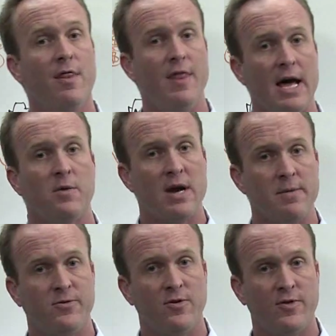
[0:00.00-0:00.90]
That
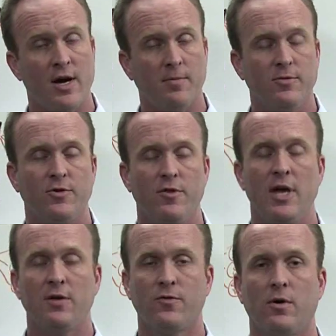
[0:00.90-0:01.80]
wraps this up. So
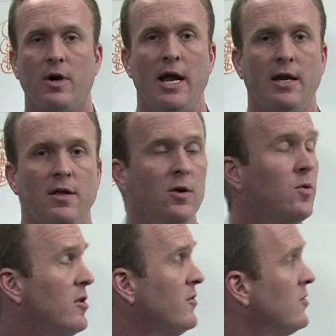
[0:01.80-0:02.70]
thanks for hanging in there
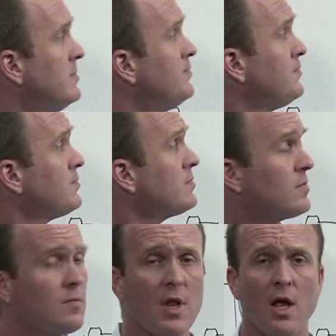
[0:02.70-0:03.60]
with us.
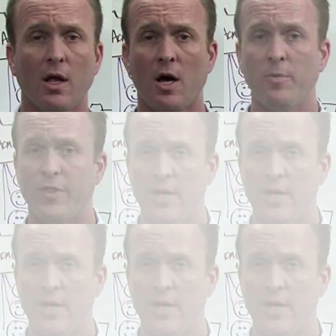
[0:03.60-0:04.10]
A couple